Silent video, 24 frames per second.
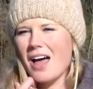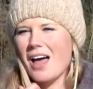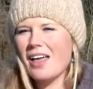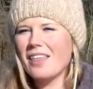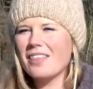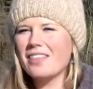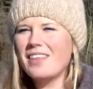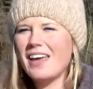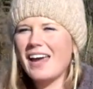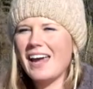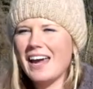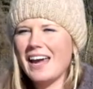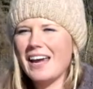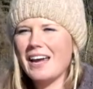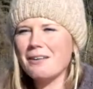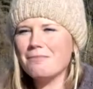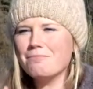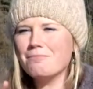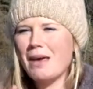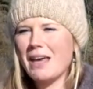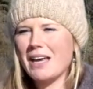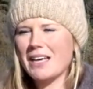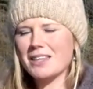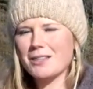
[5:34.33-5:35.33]
they
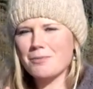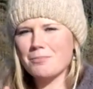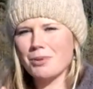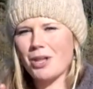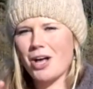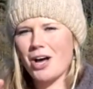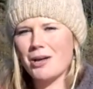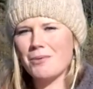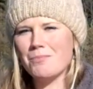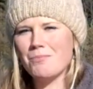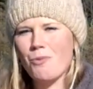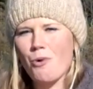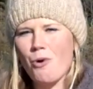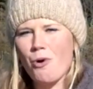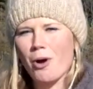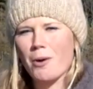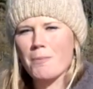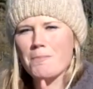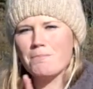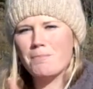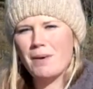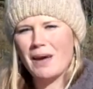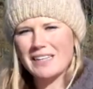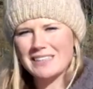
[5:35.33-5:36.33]
make the blood
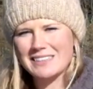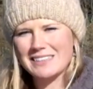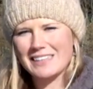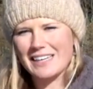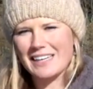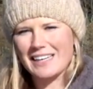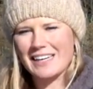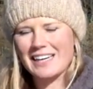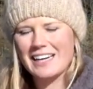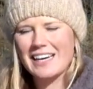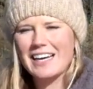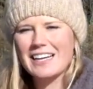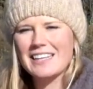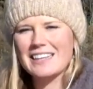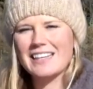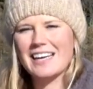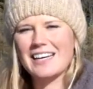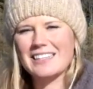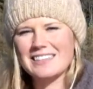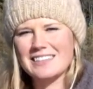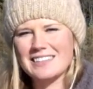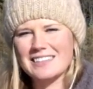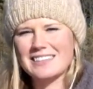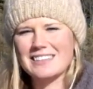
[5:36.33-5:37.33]
more basic,
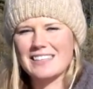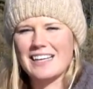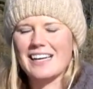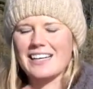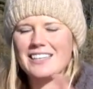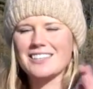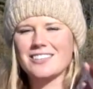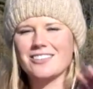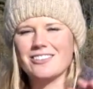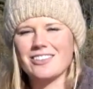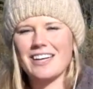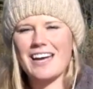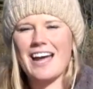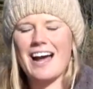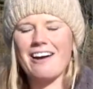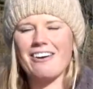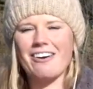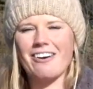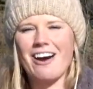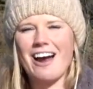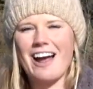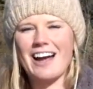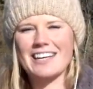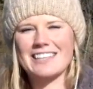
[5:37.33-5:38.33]
less acidic, so it
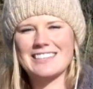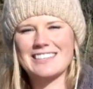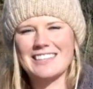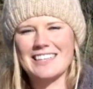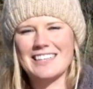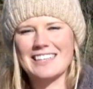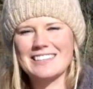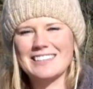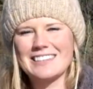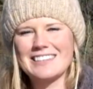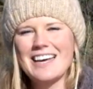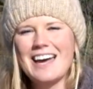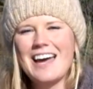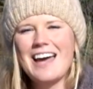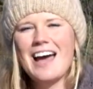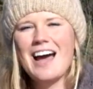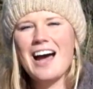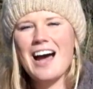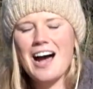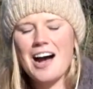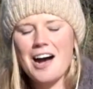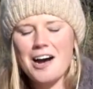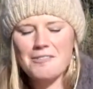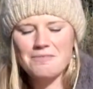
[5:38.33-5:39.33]
counteracts this.
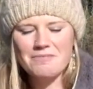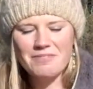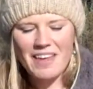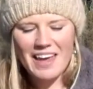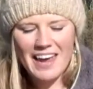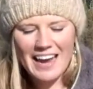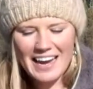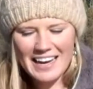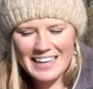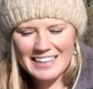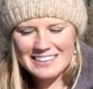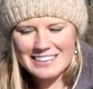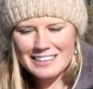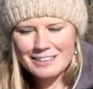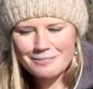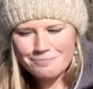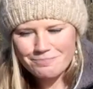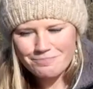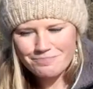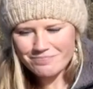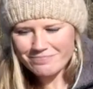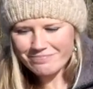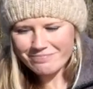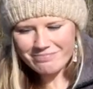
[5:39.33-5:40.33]
And
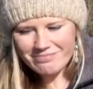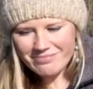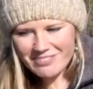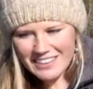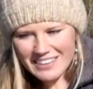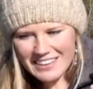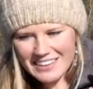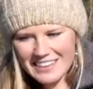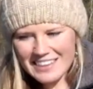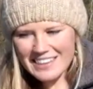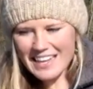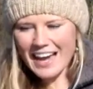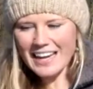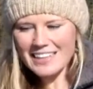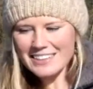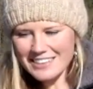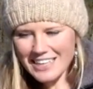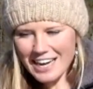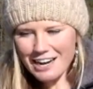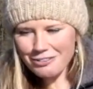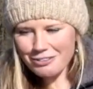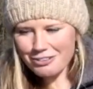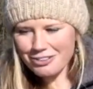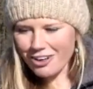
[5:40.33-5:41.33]
that's
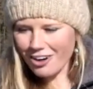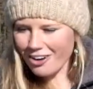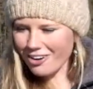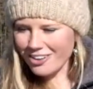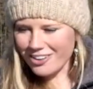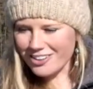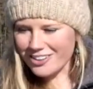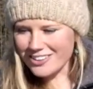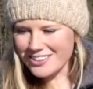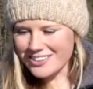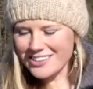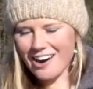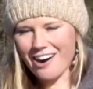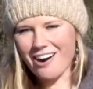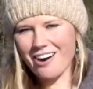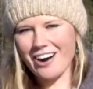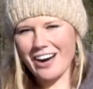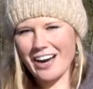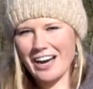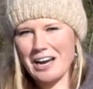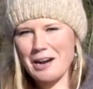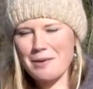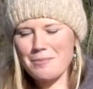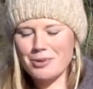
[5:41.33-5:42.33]
how turtles are
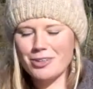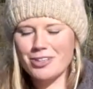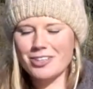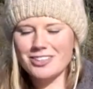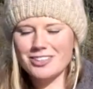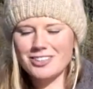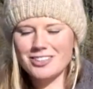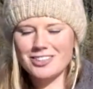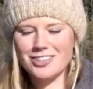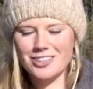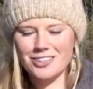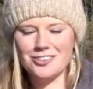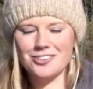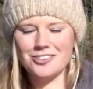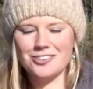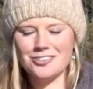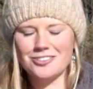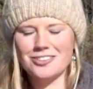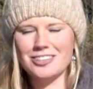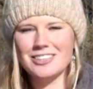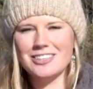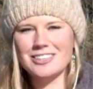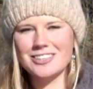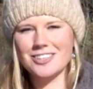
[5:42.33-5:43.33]
able
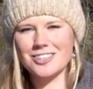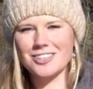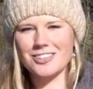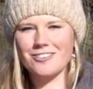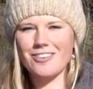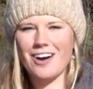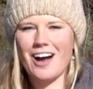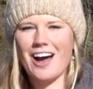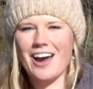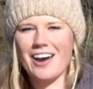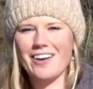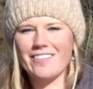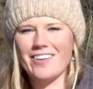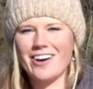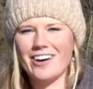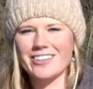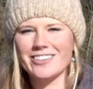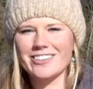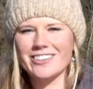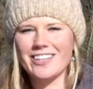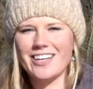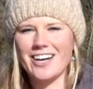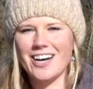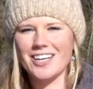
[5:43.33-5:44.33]
to survive
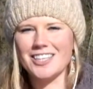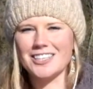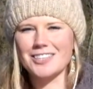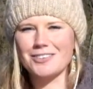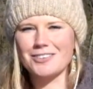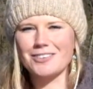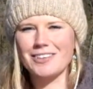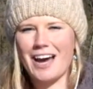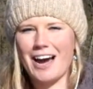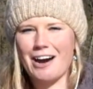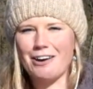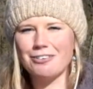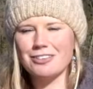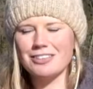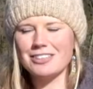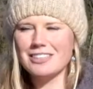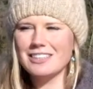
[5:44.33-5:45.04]
under the ice without